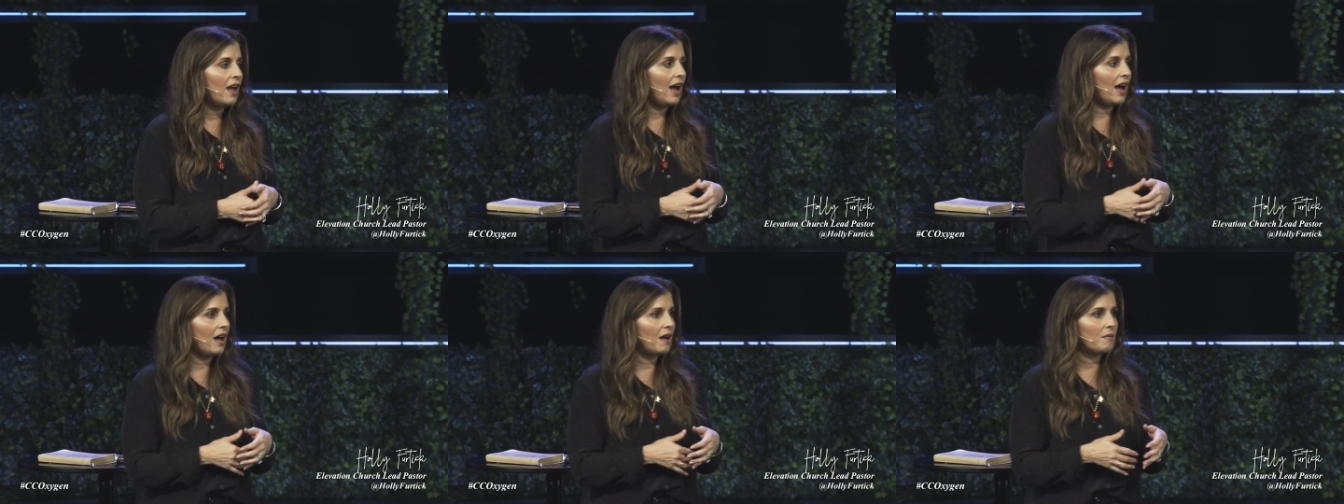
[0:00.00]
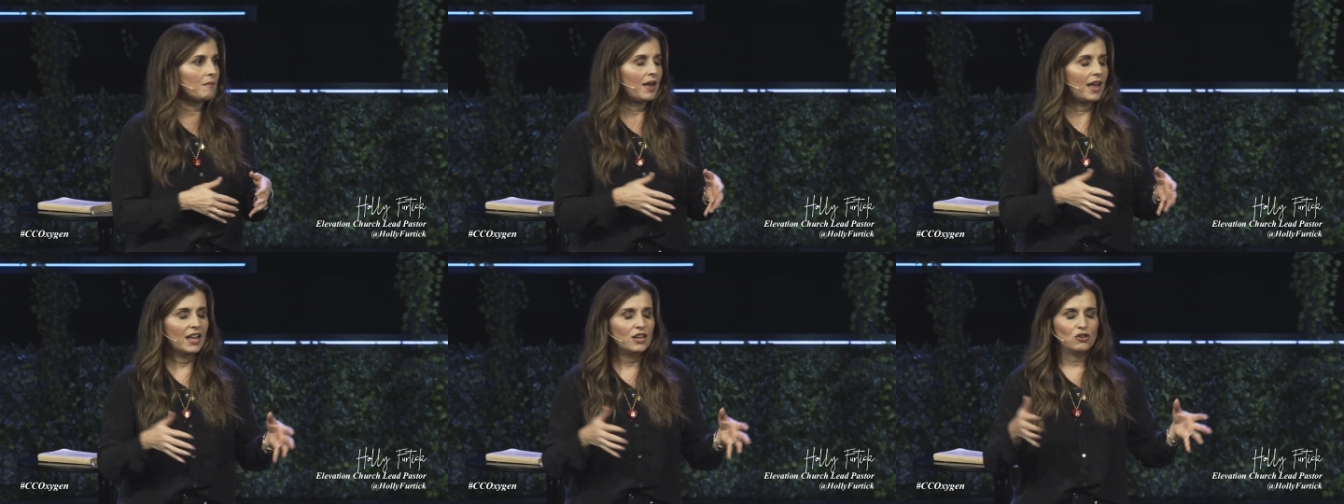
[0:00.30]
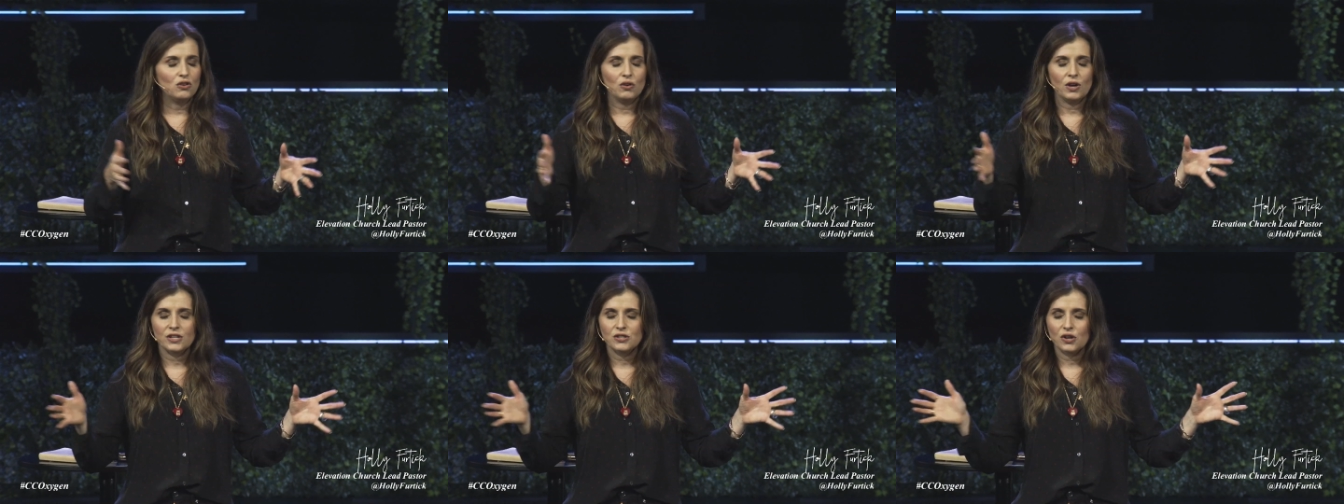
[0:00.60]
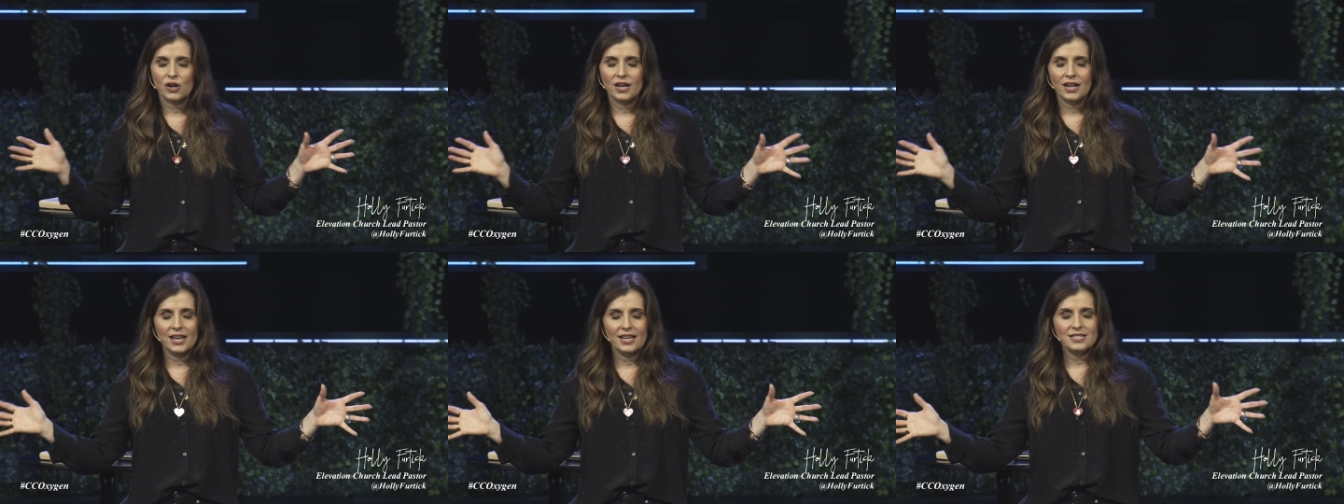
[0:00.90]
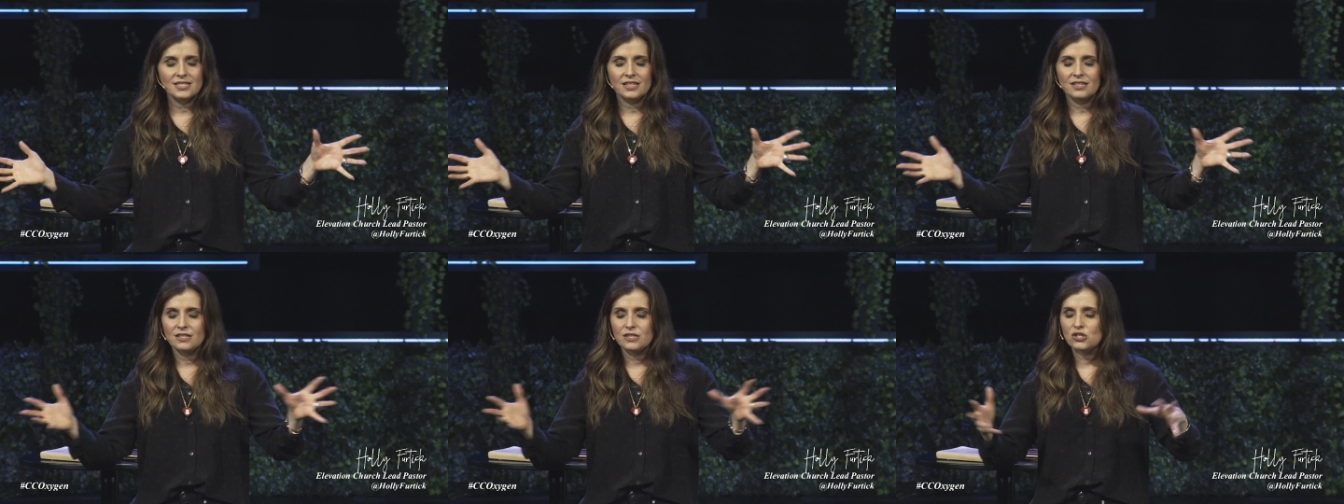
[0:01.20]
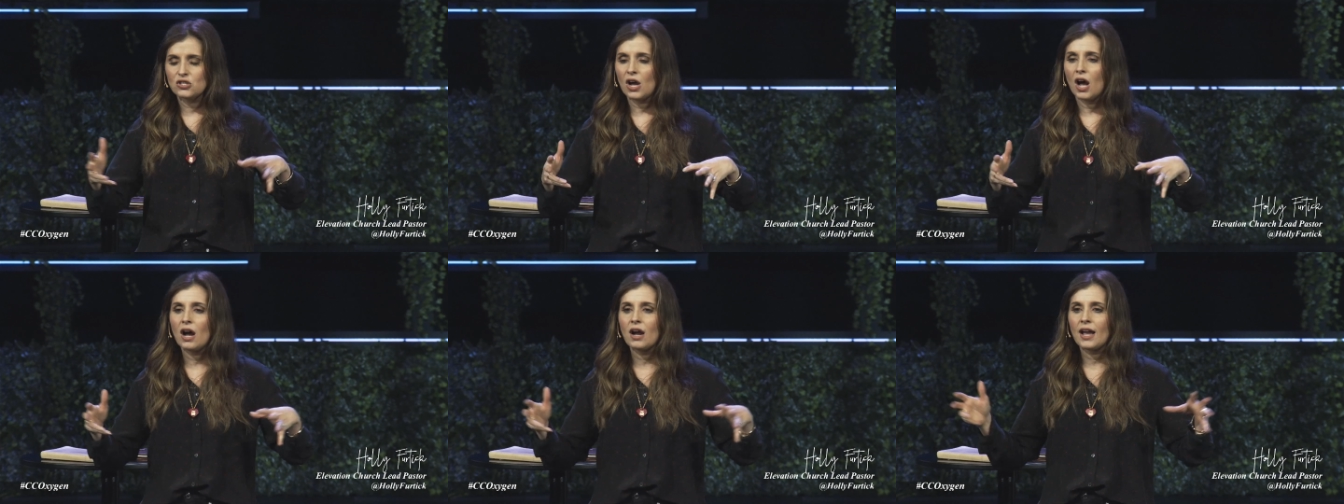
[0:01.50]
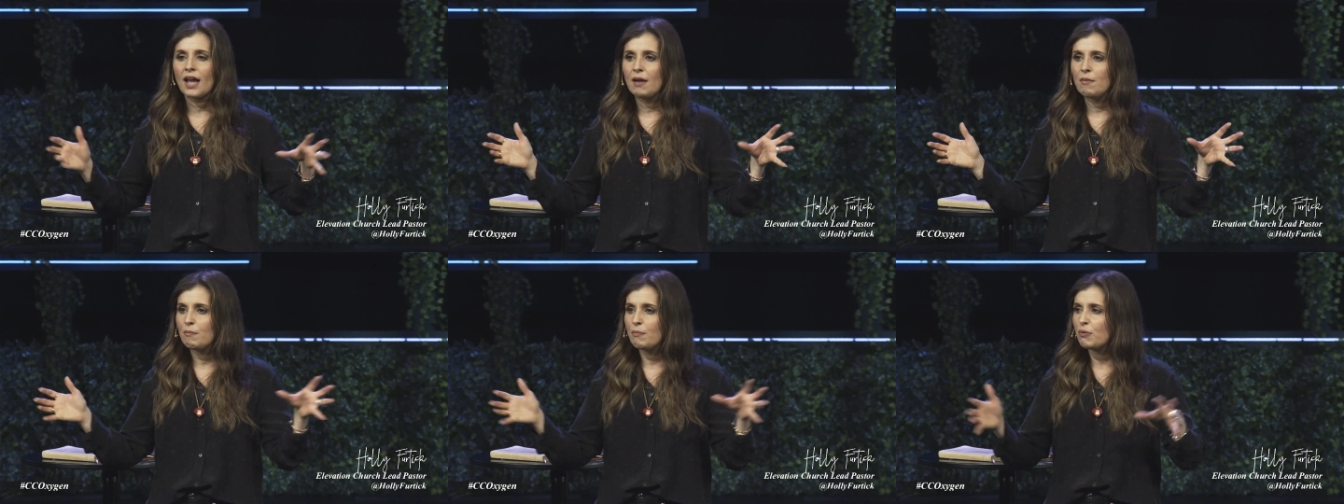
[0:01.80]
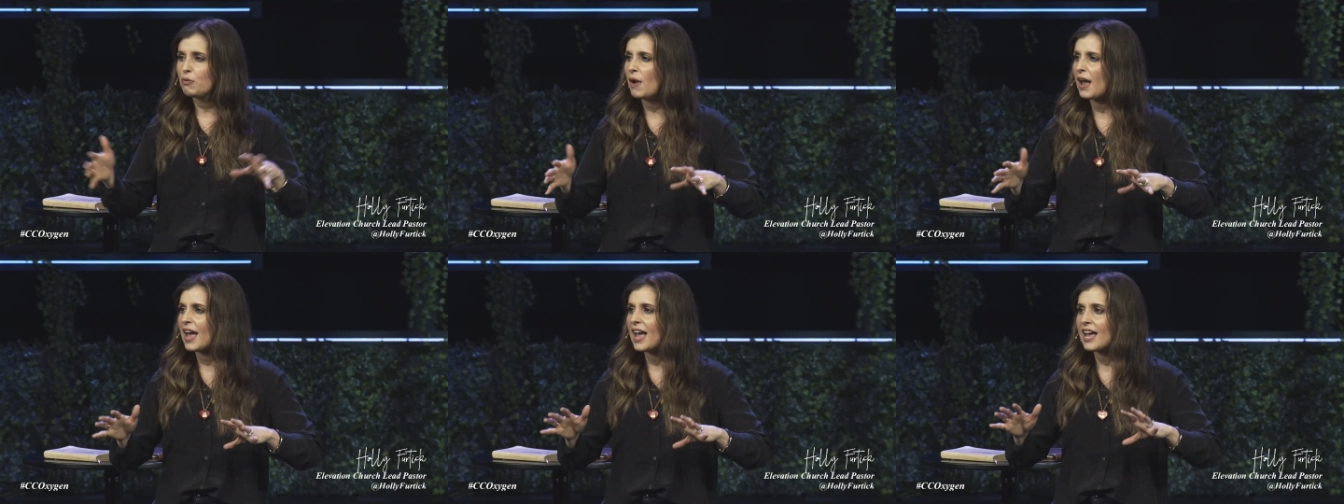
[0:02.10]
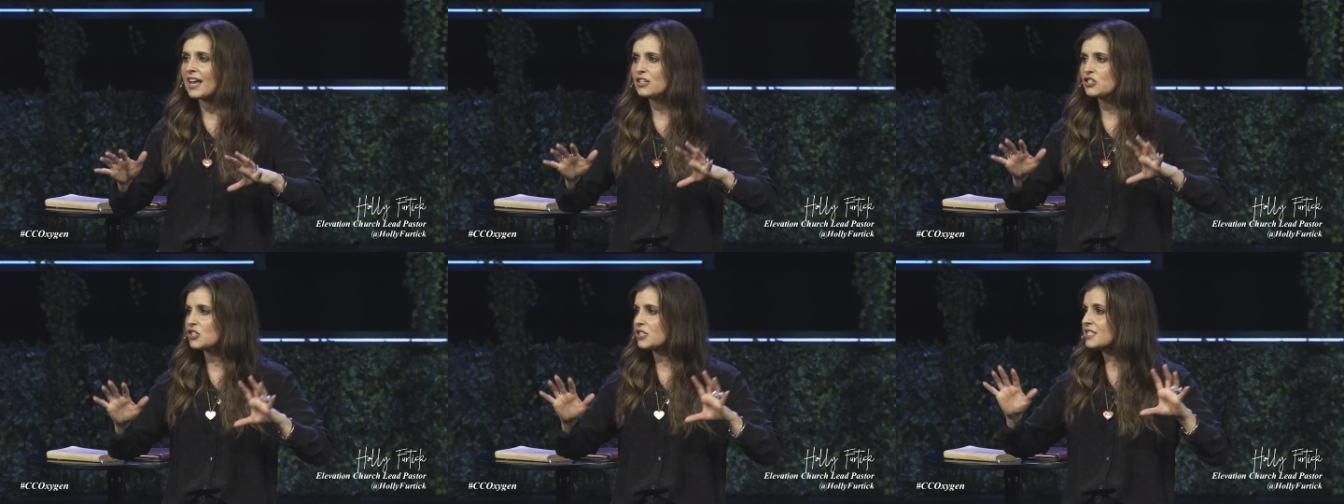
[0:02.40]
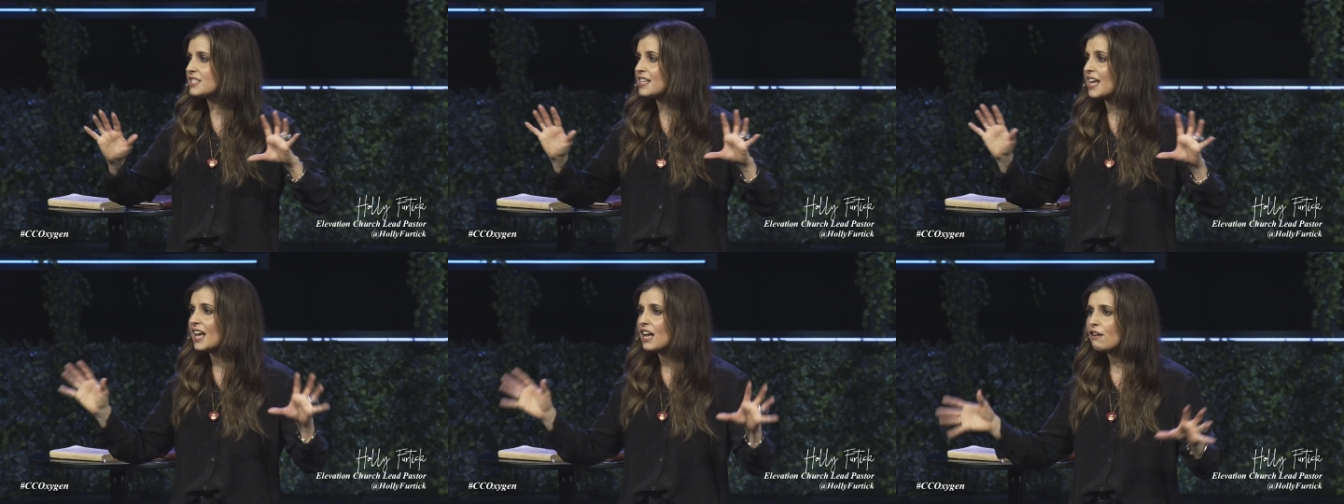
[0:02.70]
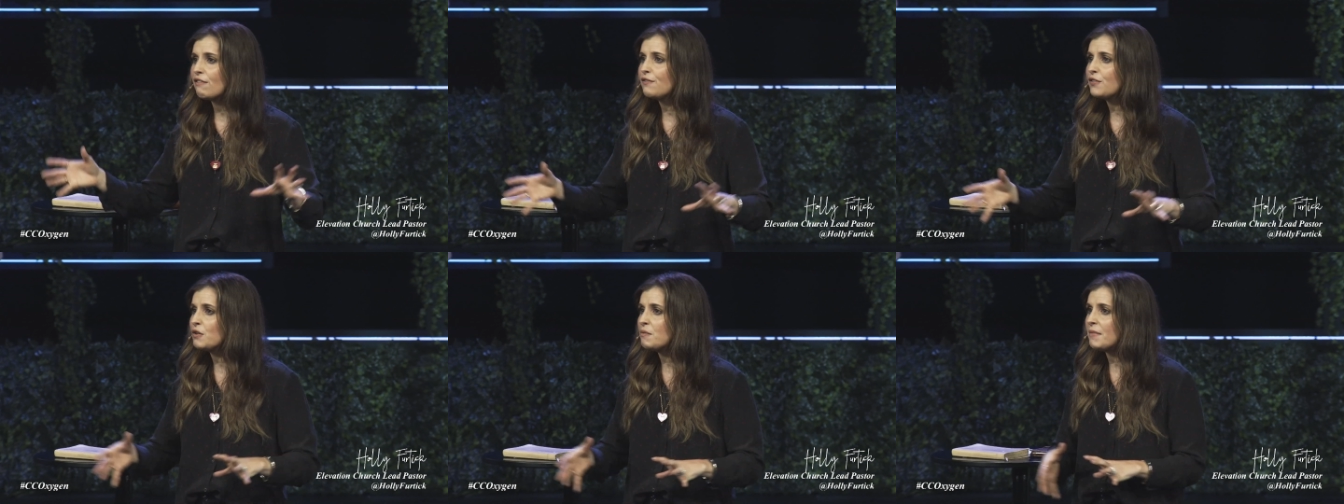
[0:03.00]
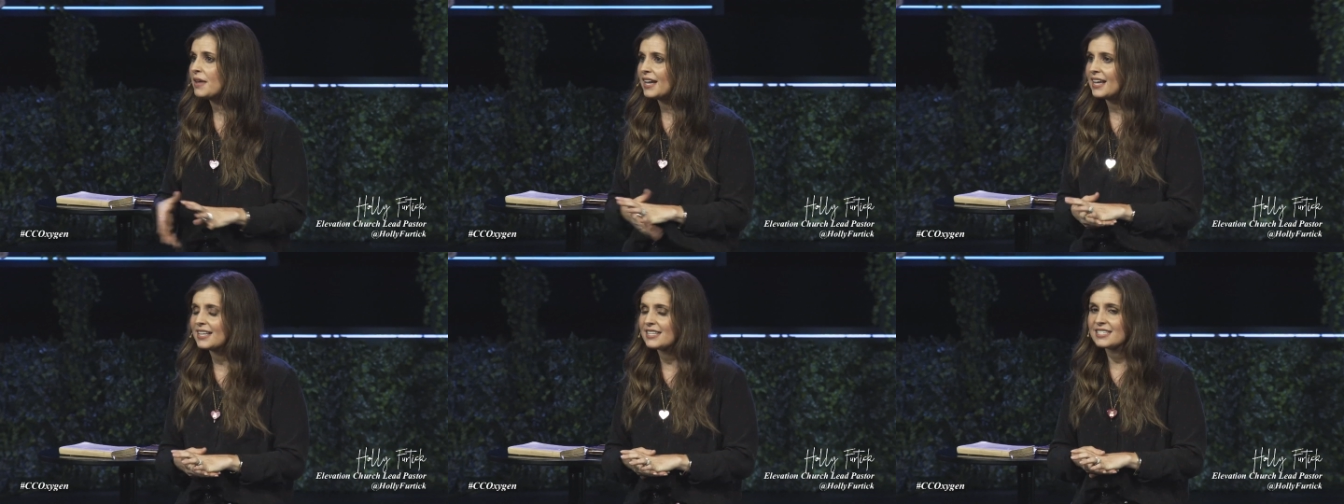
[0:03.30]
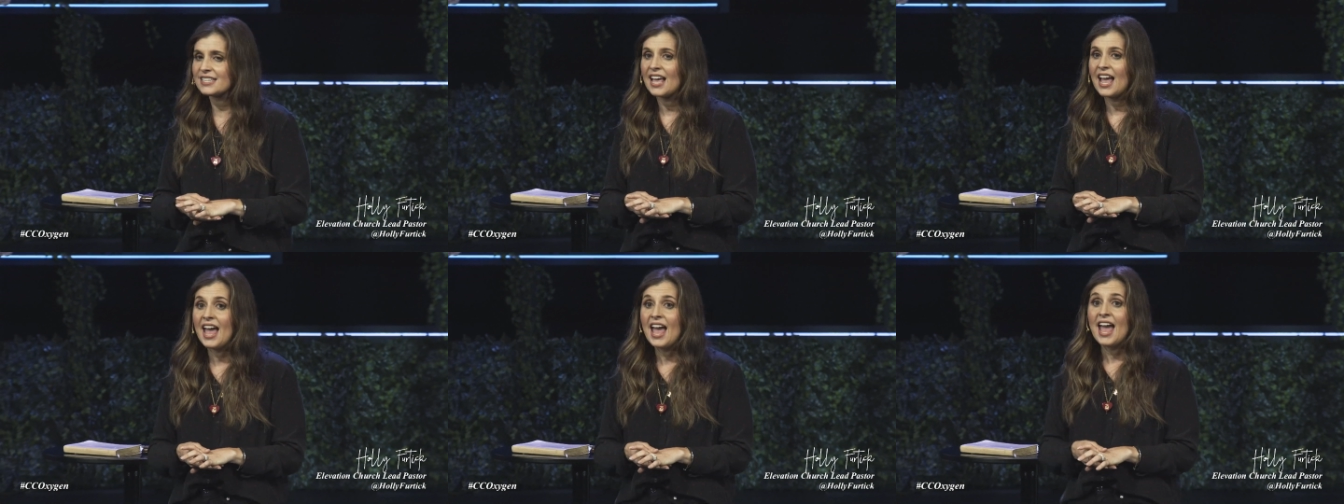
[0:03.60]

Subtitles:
And you guys are gonna get to talk and pray. Just take a few minutes.